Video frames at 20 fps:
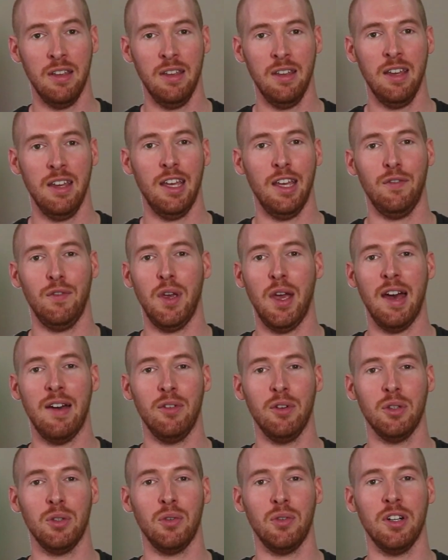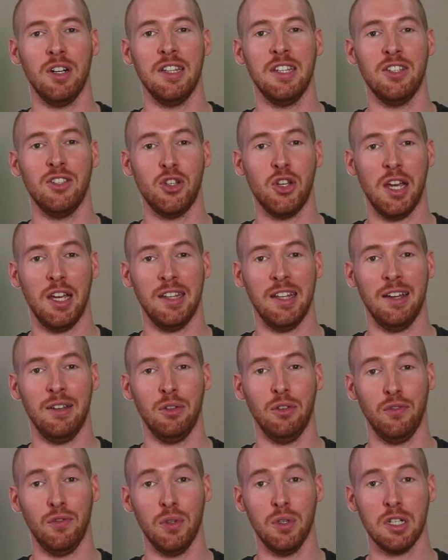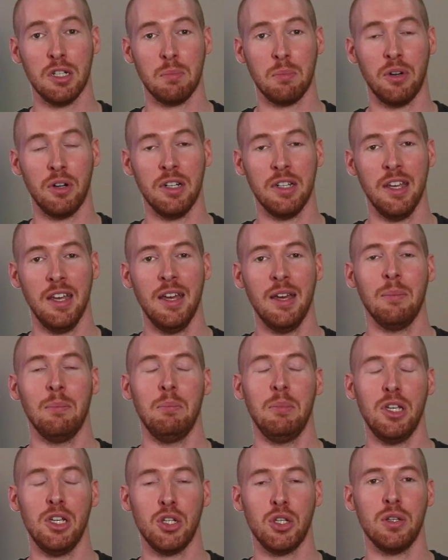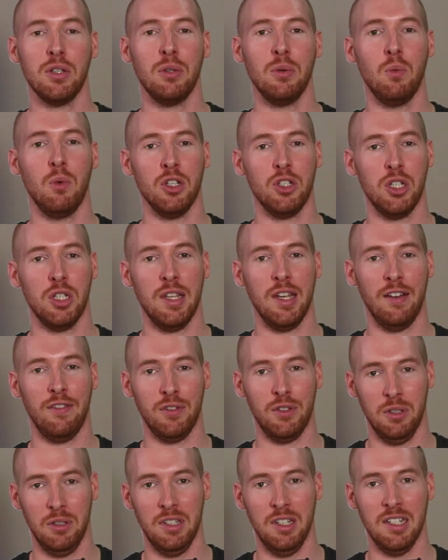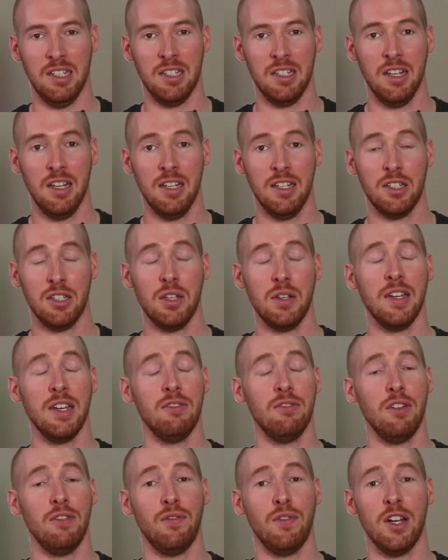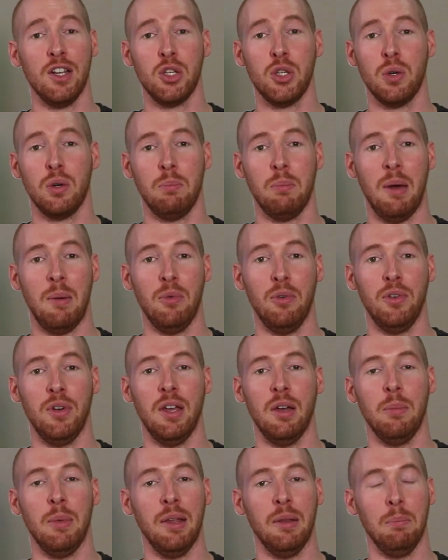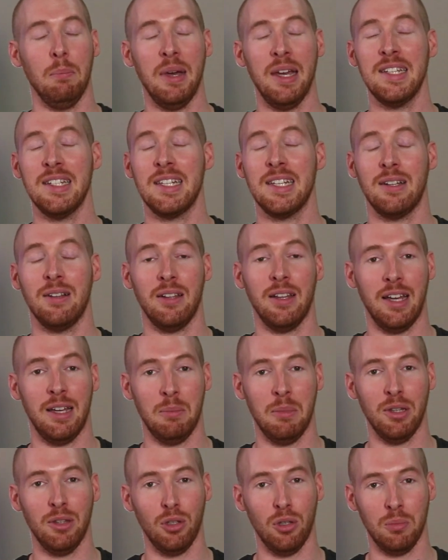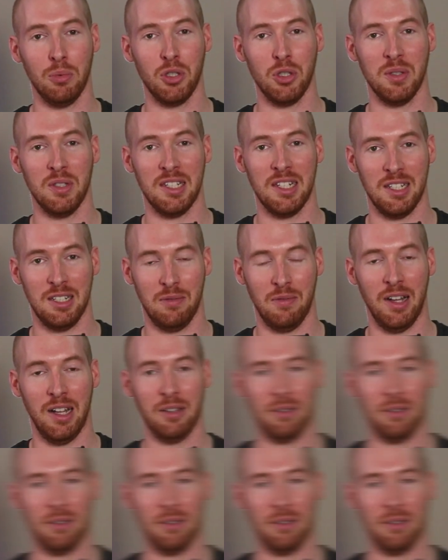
If you haven't already checked out the first part, be sure to watch it after this so you can refresh your memory about basic alignment options as well.